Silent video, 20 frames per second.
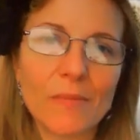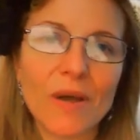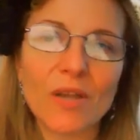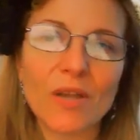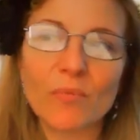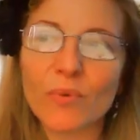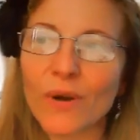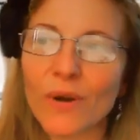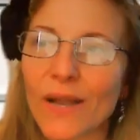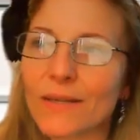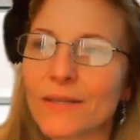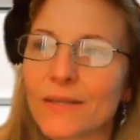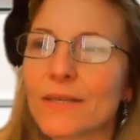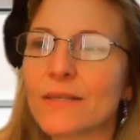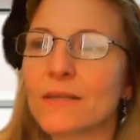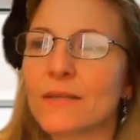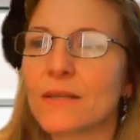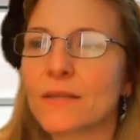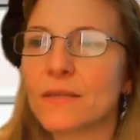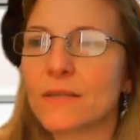I practice
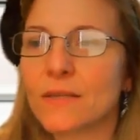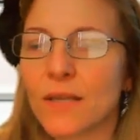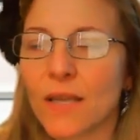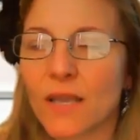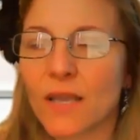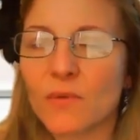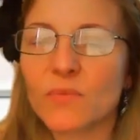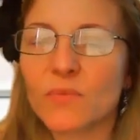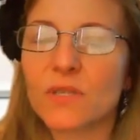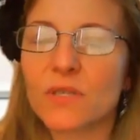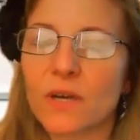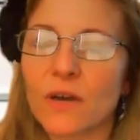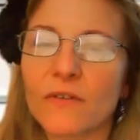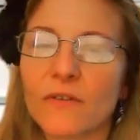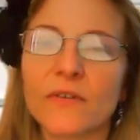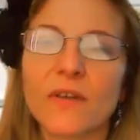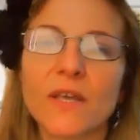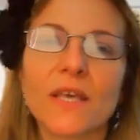this same stuff